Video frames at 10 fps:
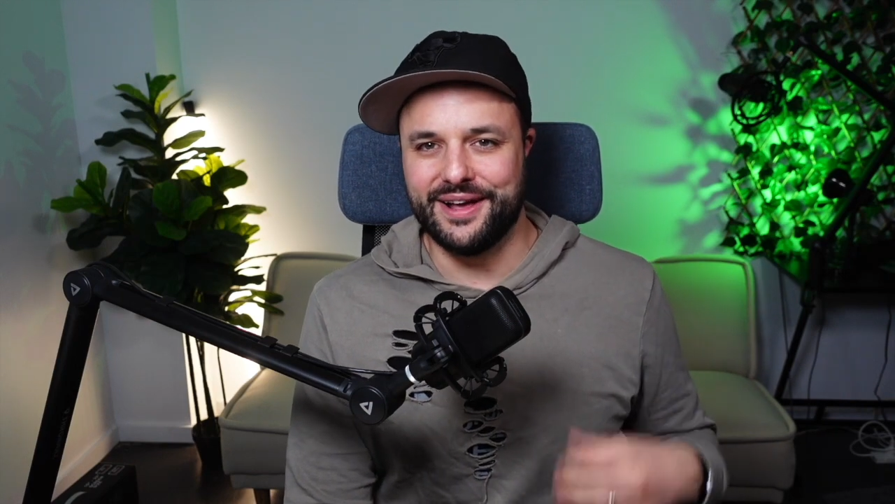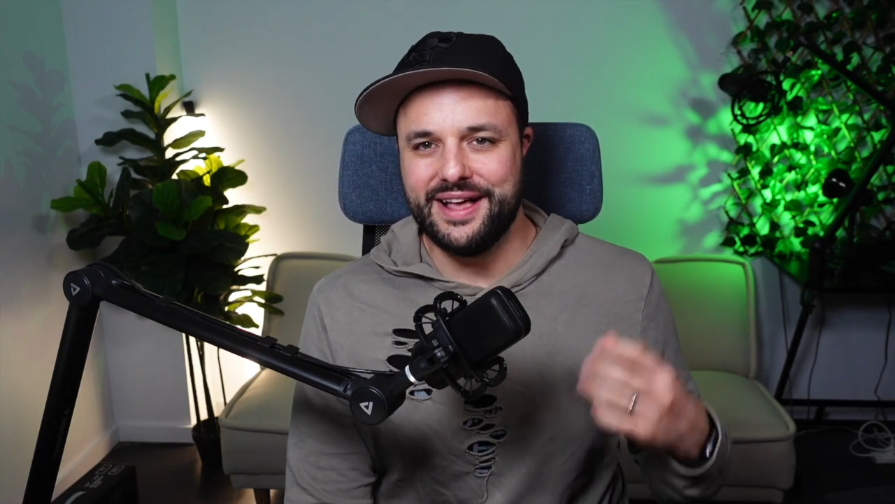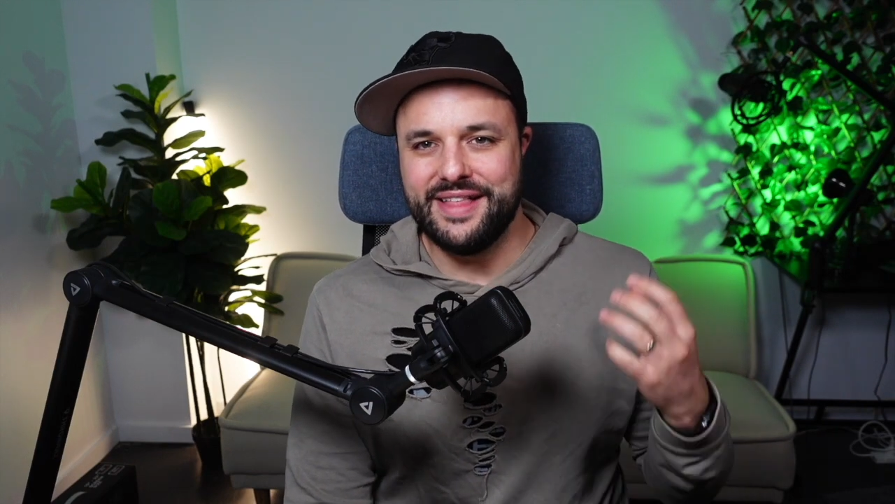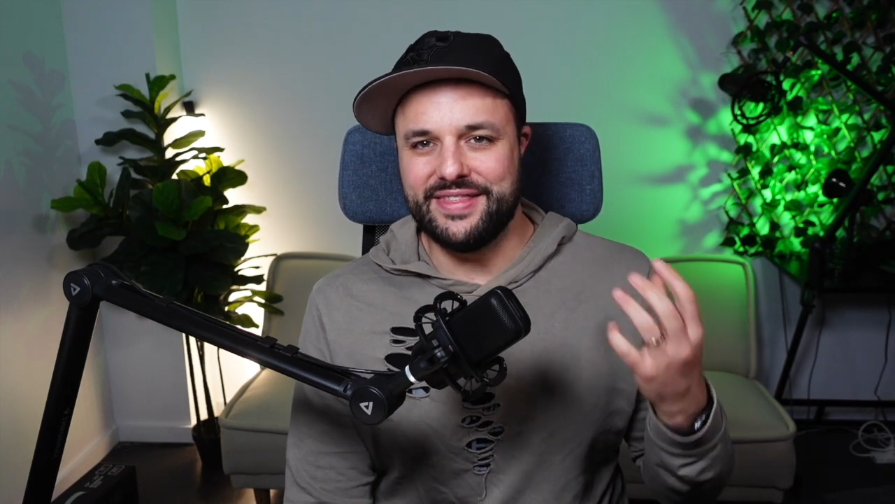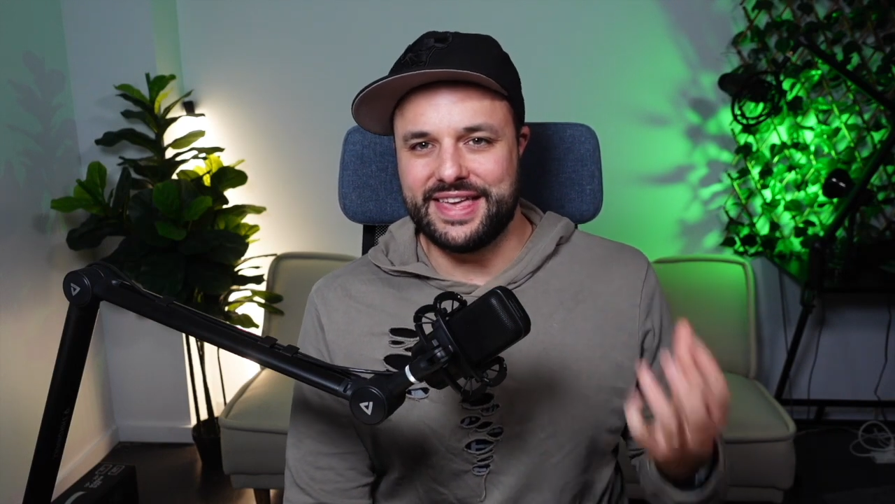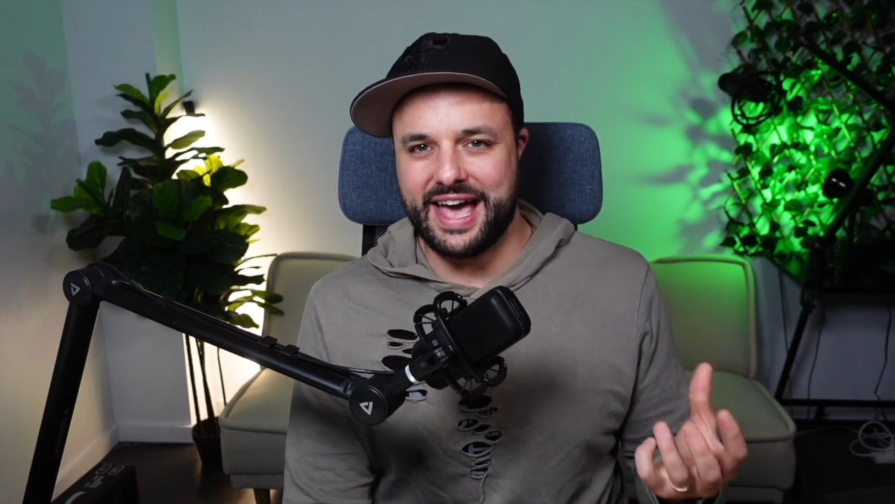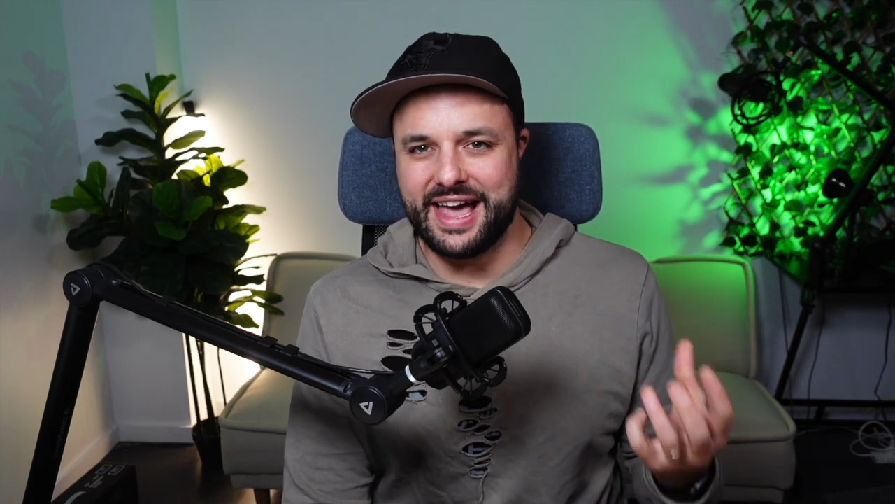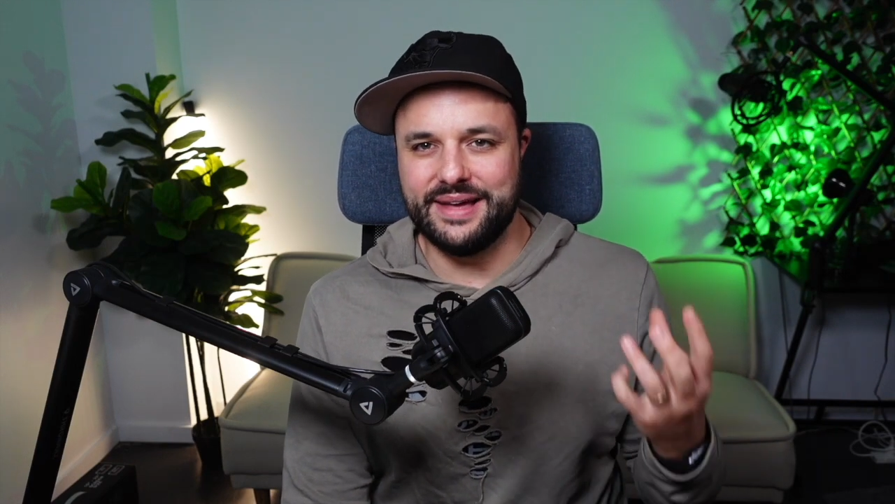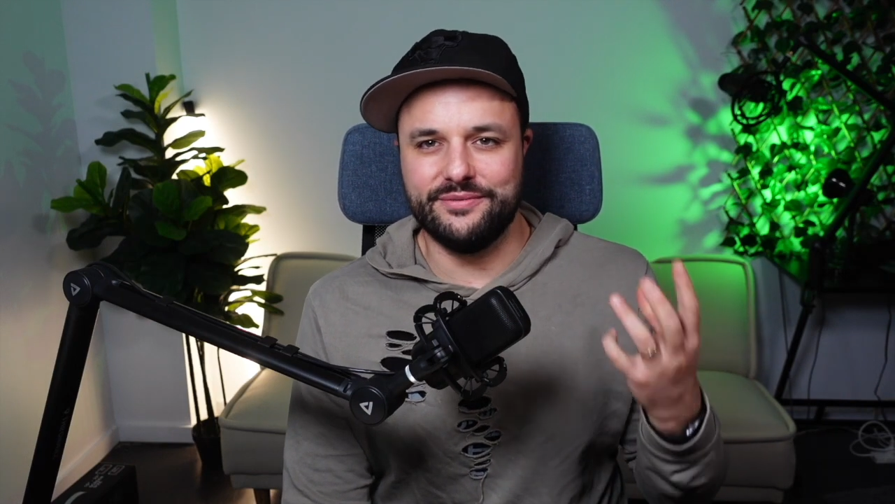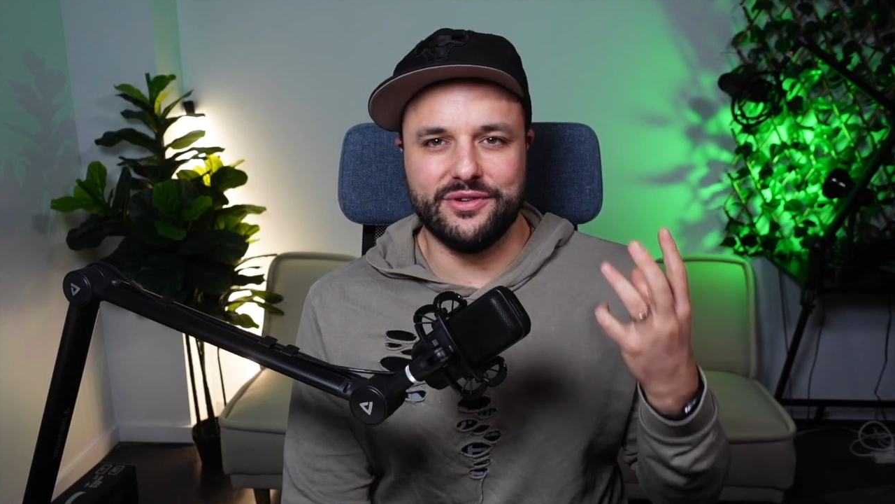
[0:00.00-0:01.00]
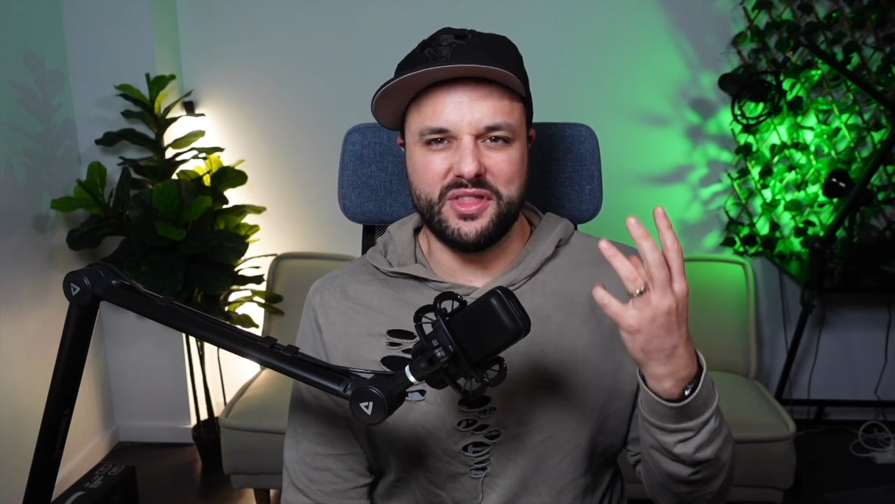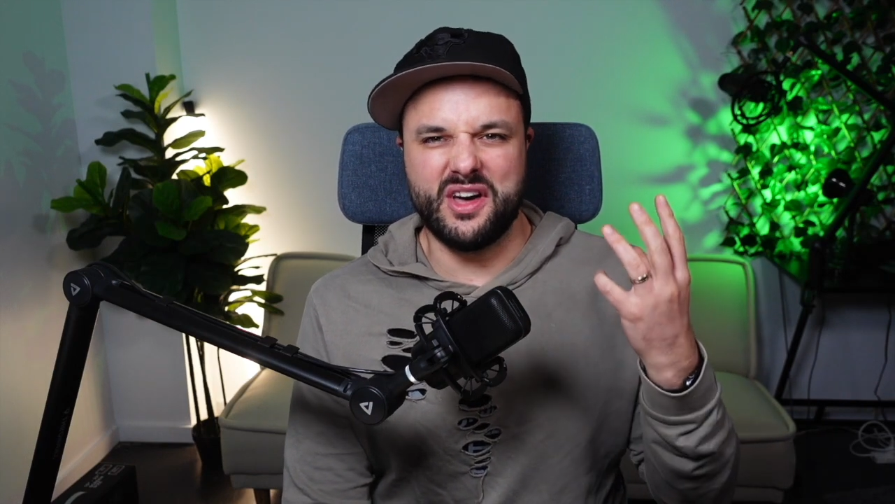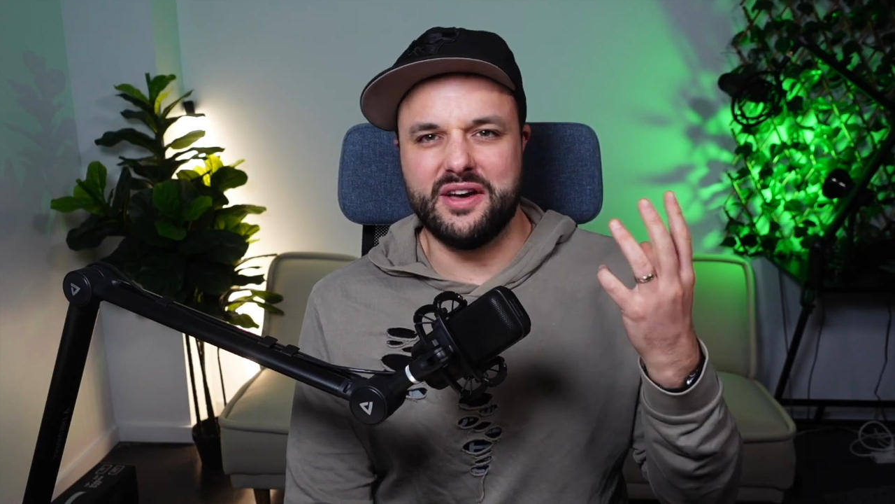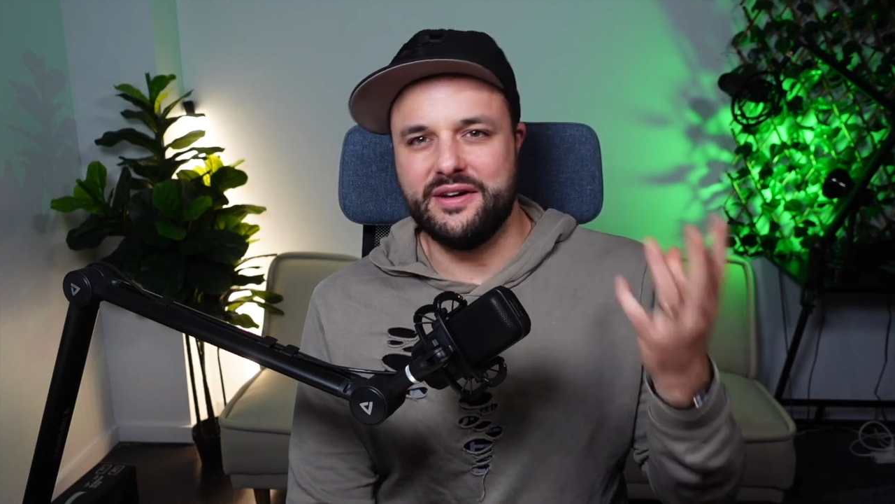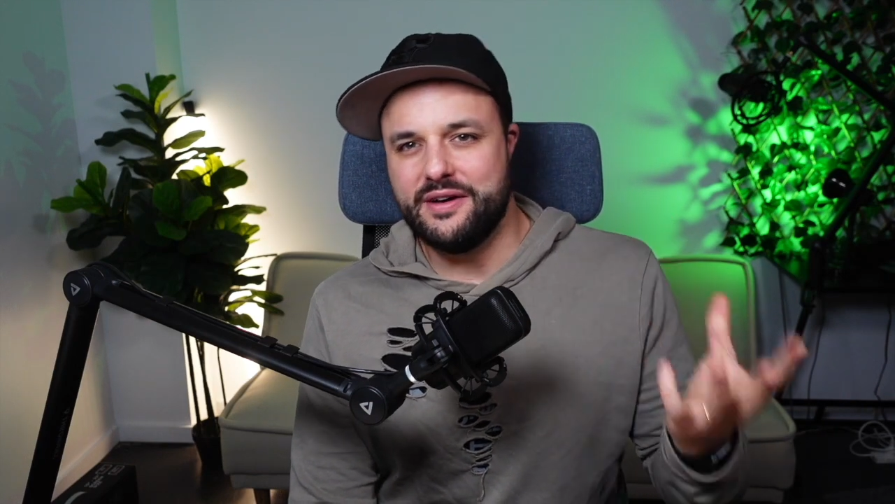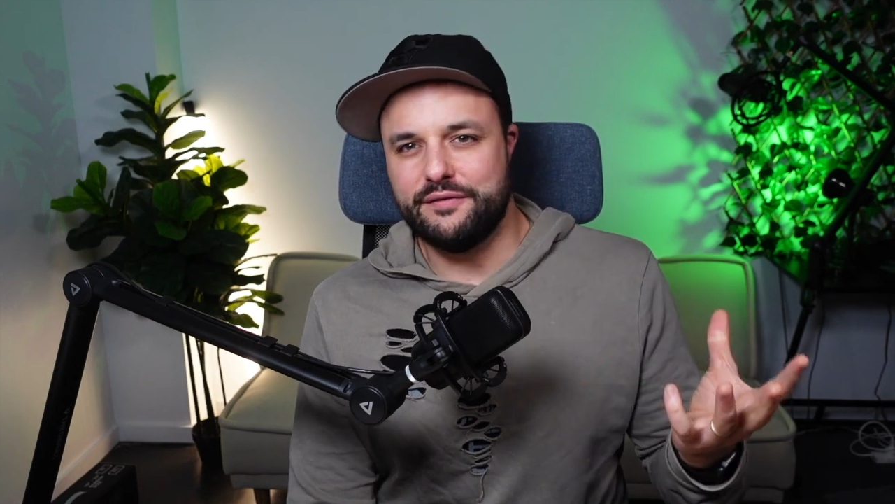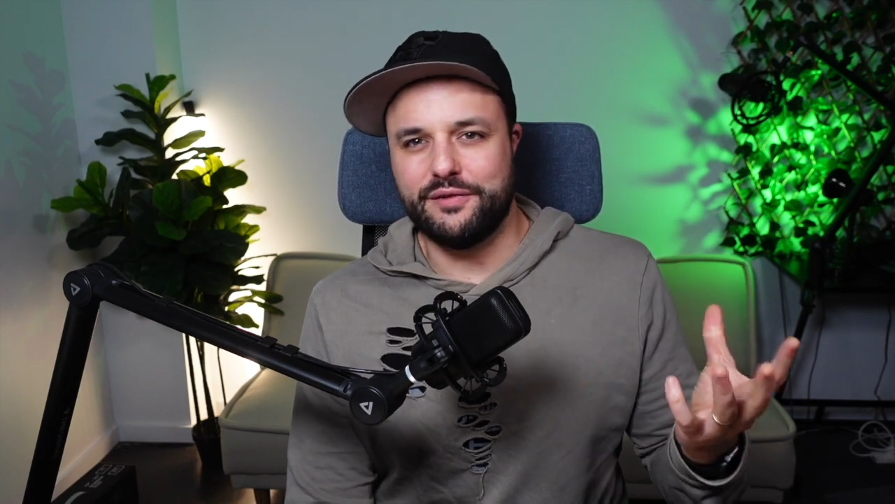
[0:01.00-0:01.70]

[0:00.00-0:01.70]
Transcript: like the game for the